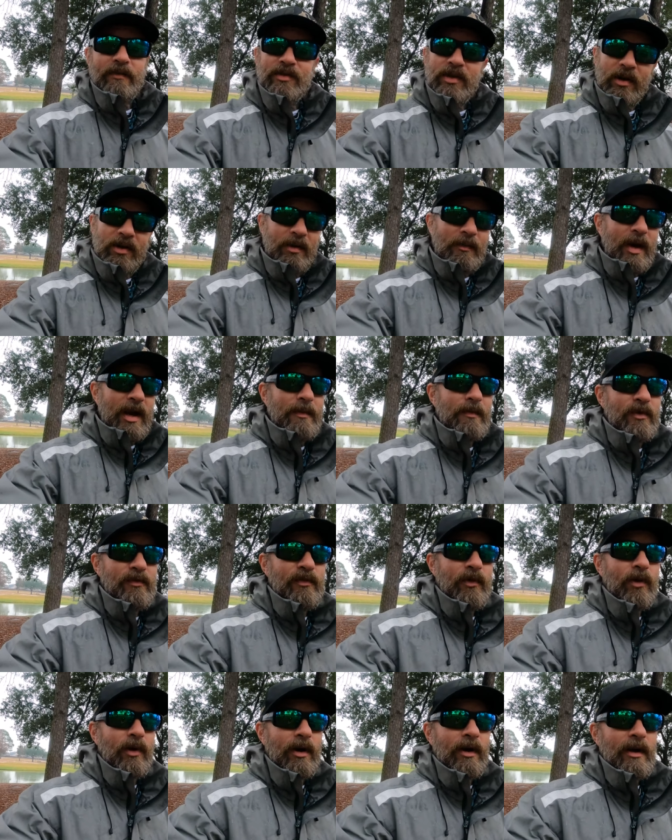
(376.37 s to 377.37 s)
I've talked about it
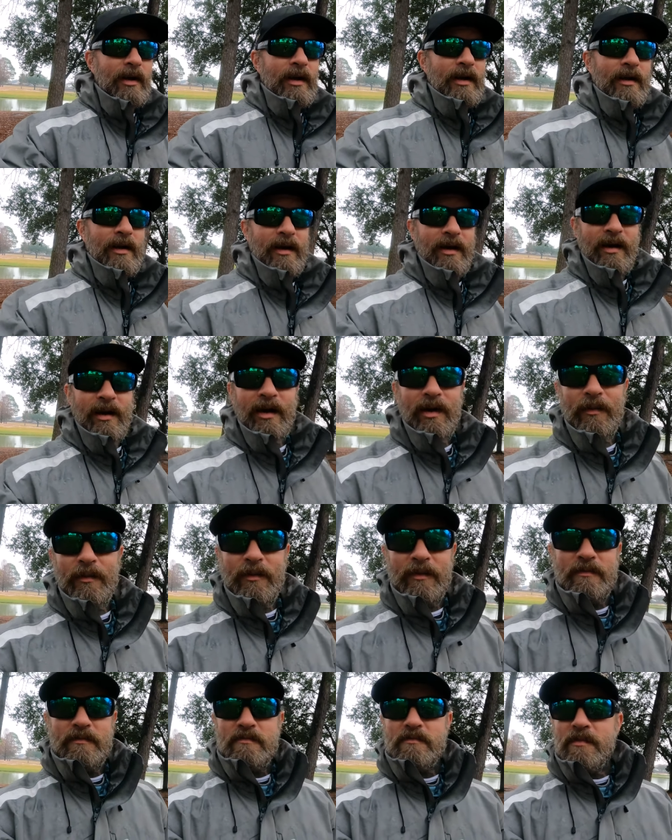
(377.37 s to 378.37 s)
before
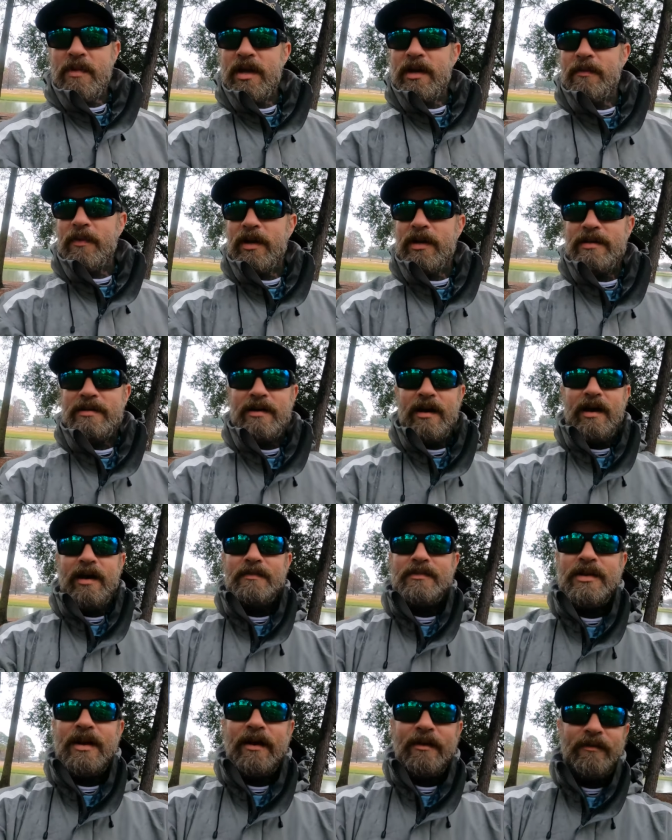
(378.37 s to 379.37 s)
um, many, many times.